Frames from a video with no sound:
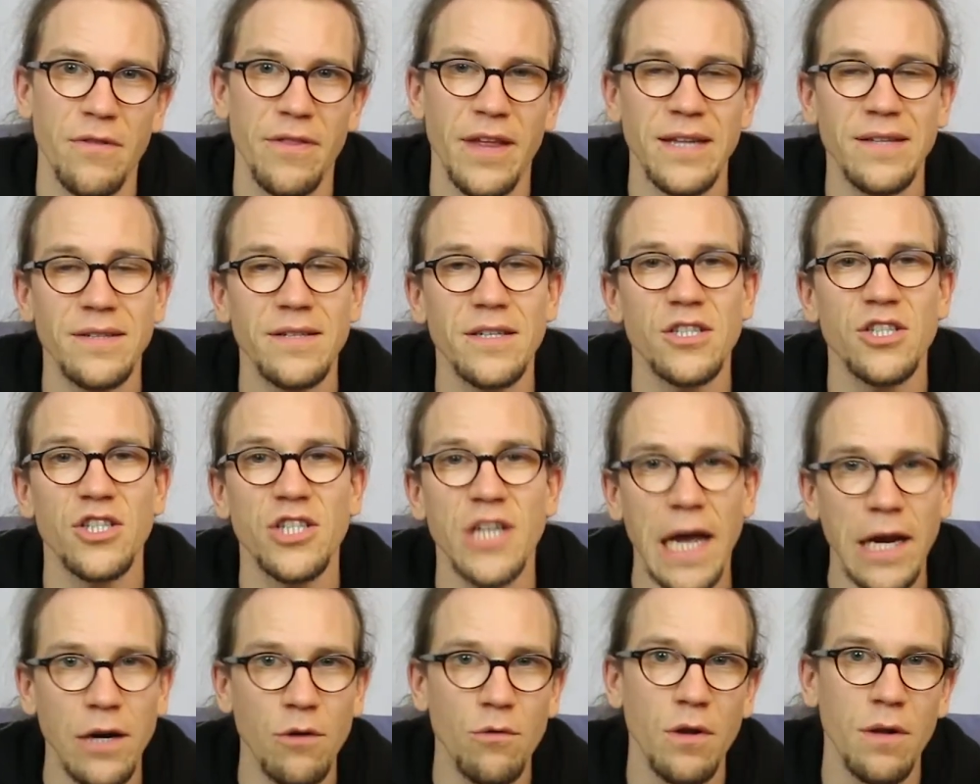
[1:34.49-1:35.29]
That's a
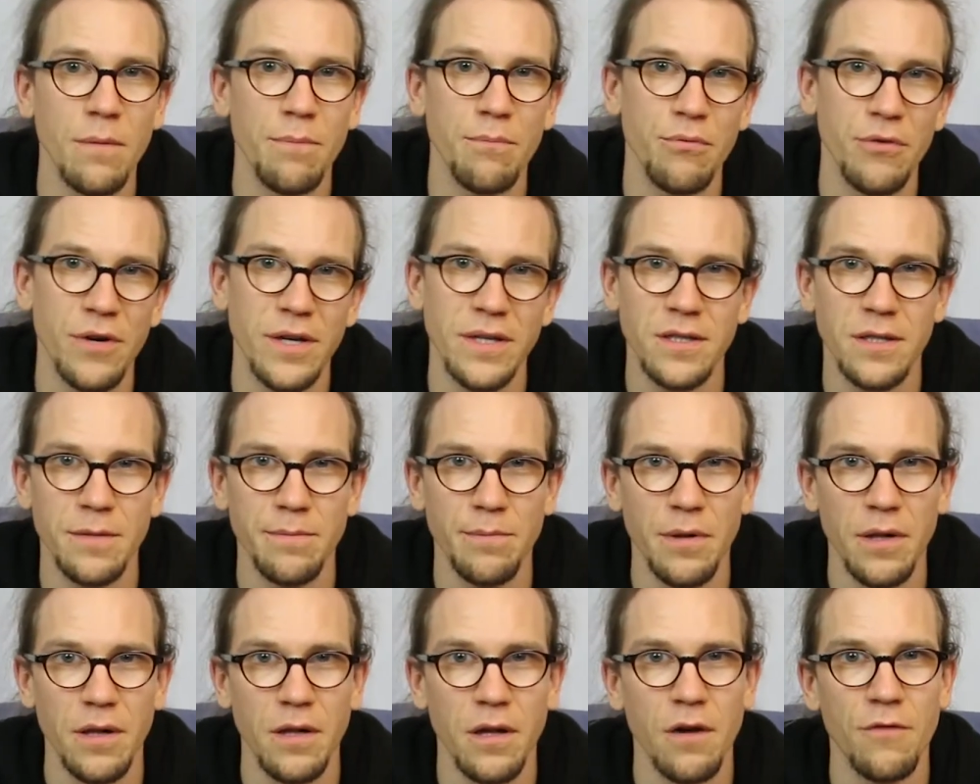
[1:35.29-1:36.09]
general
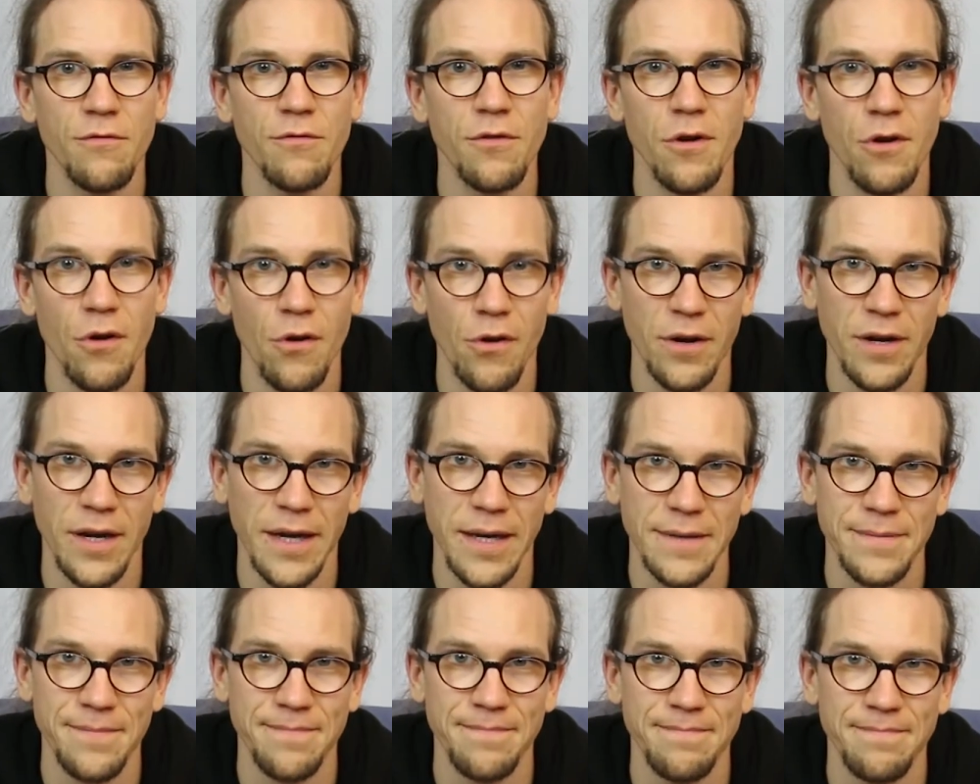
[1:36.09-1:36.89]
principle of
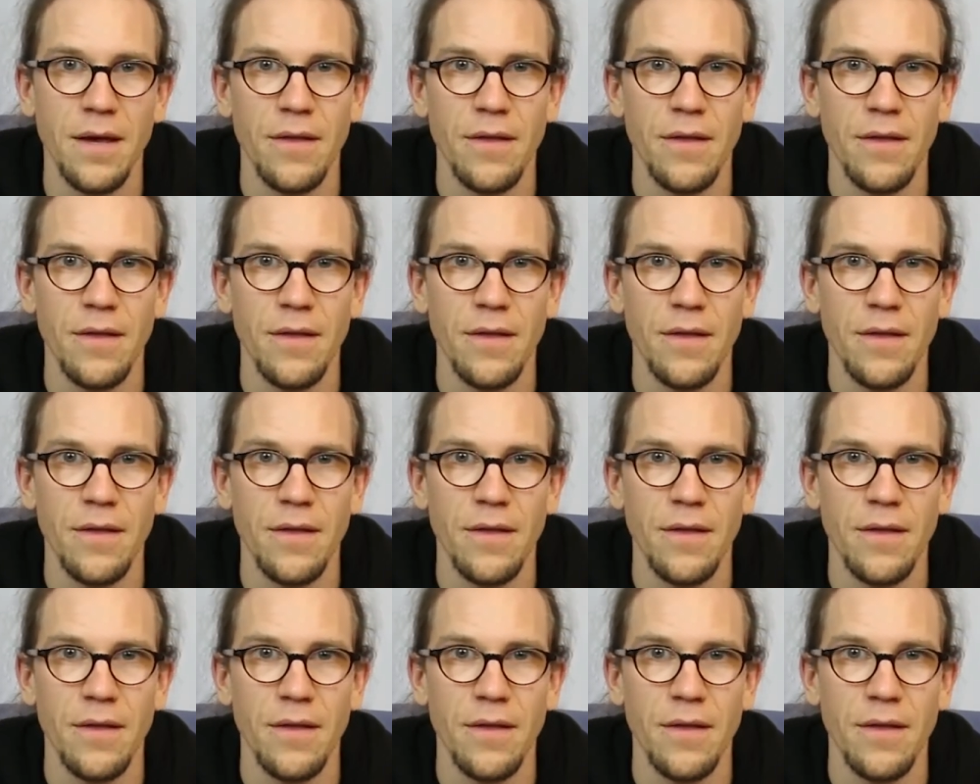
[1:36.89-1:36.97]
learning.